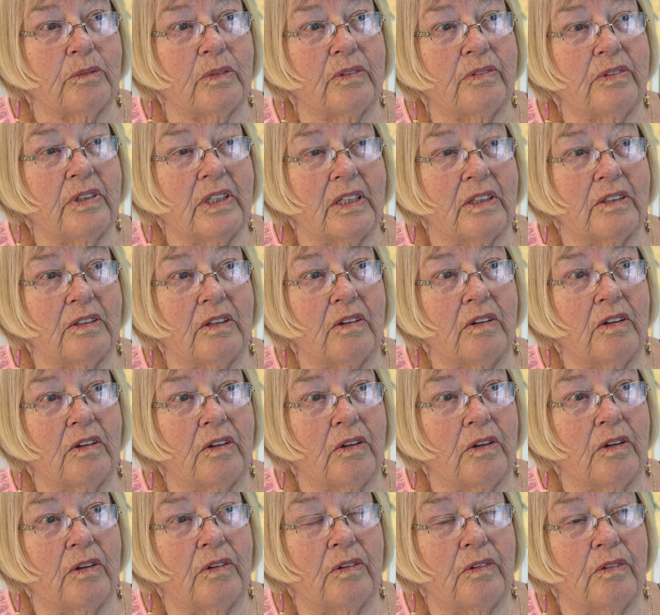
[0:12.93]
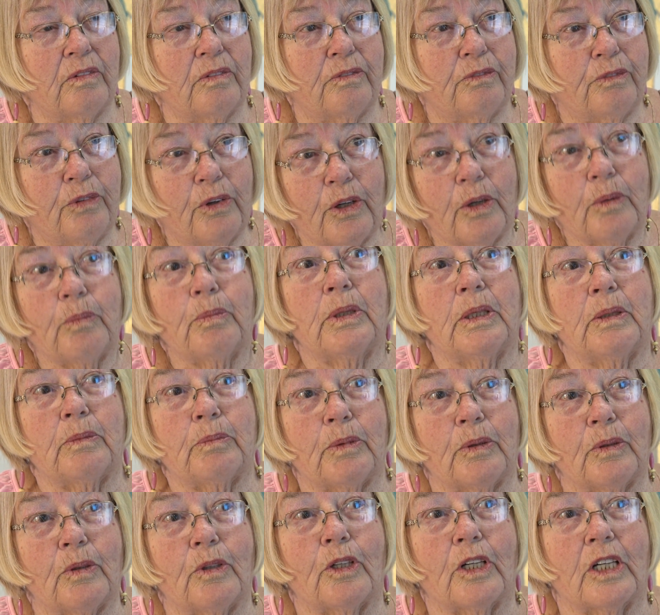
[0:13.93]
we've had four
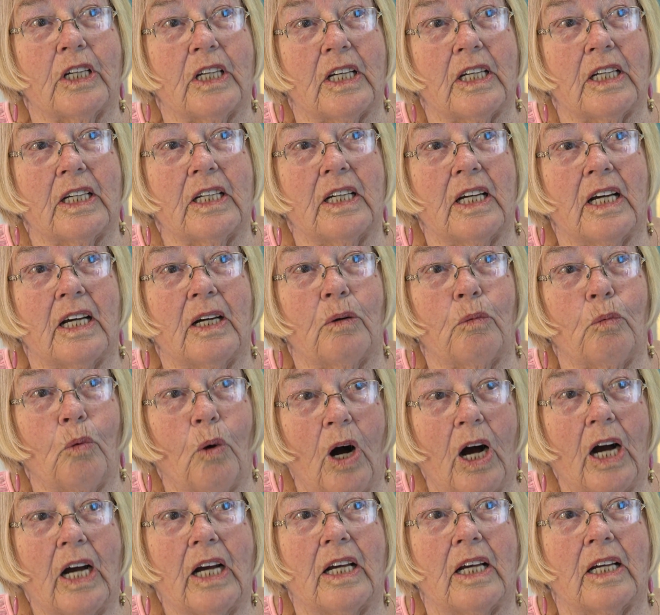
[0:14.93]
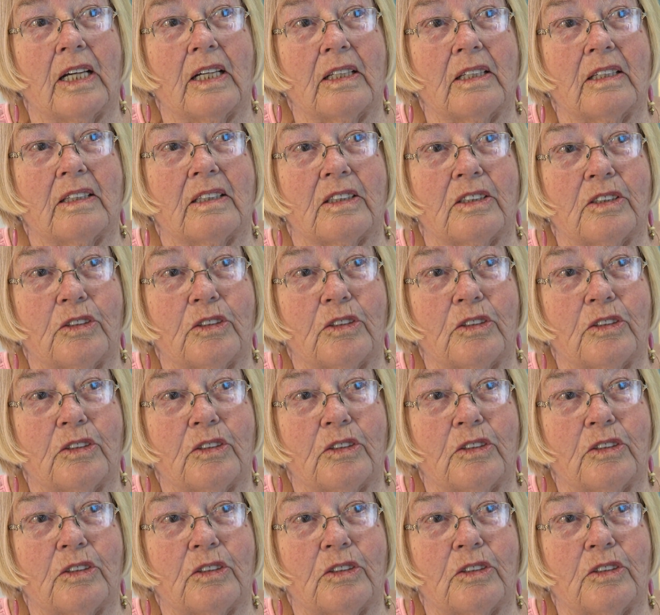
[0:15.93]
people looking, walking the